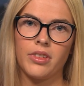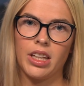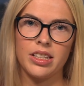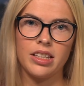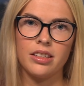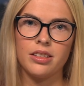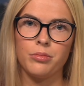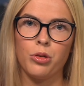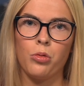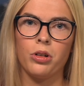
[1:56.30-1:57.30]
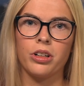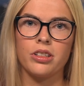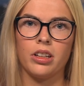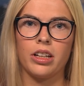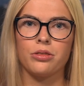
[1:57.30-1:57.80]
The system
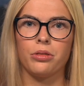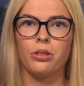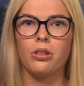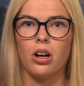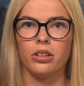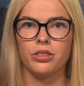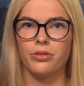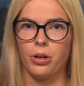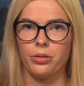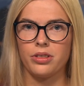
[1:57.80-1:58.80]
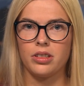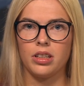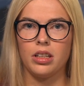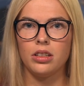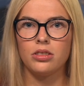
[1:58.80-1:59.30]
awards Electoral College votes to
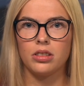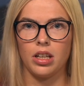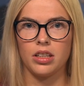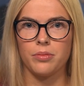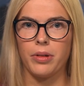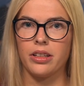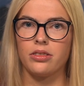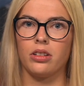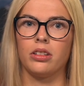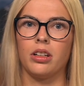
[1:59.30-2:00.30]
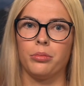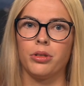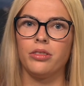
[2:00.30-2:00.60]
each state based on the number